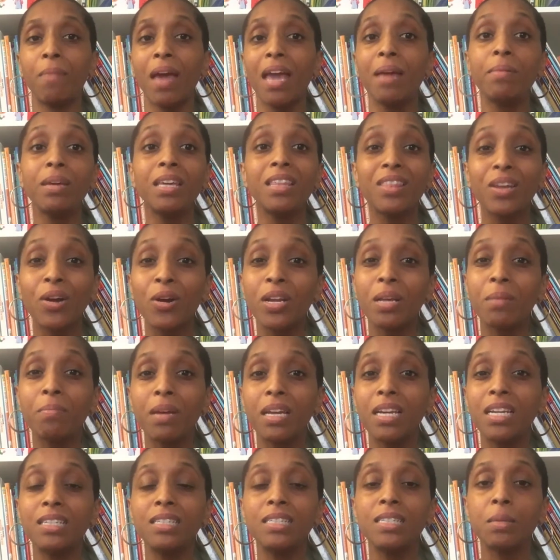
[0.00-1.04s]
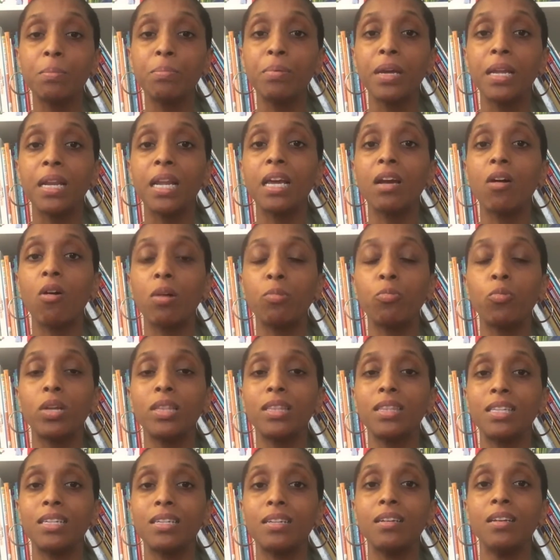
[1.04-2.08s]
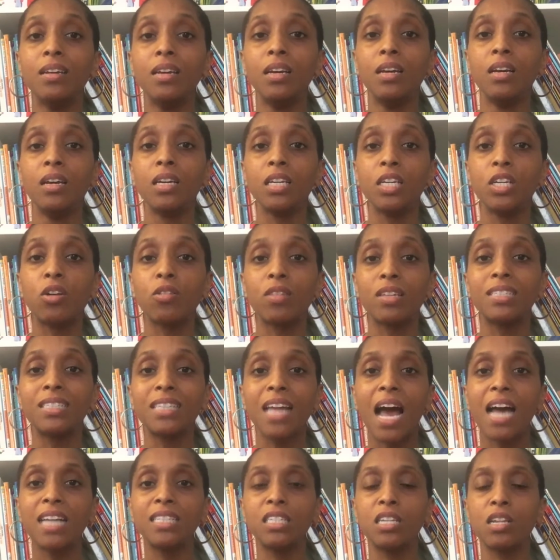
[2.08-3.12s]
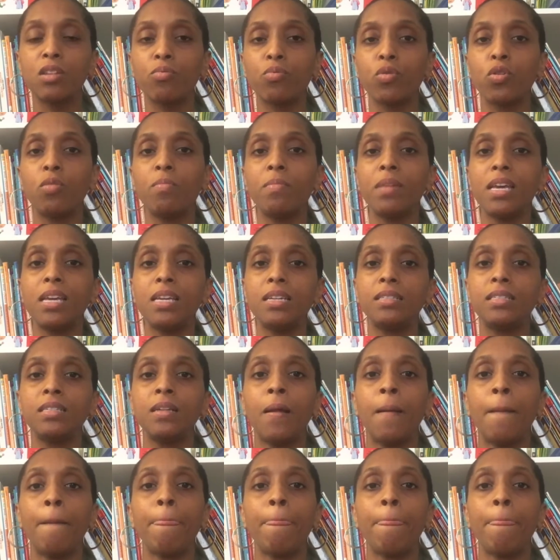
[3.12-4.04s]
maybe 30 minutes, depending on what the size of the room is,